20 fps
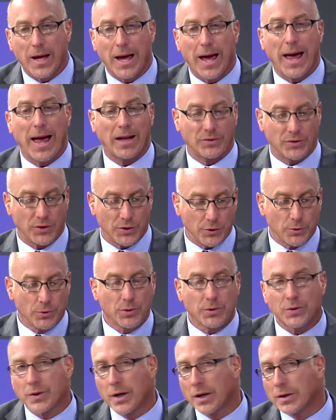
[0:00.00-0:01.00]
and to use
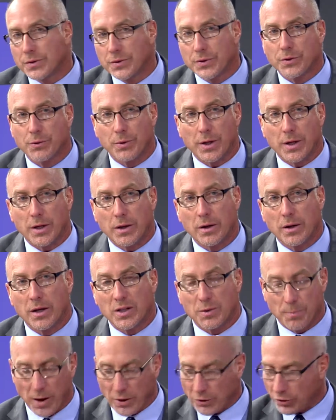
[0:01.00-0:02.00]
sunscreen,
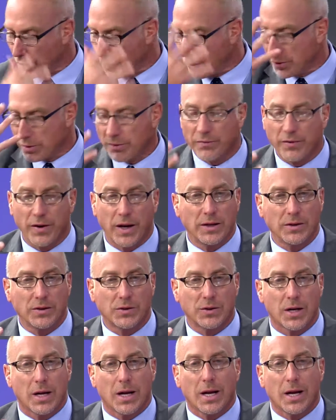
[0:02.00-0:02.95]
especially on your face,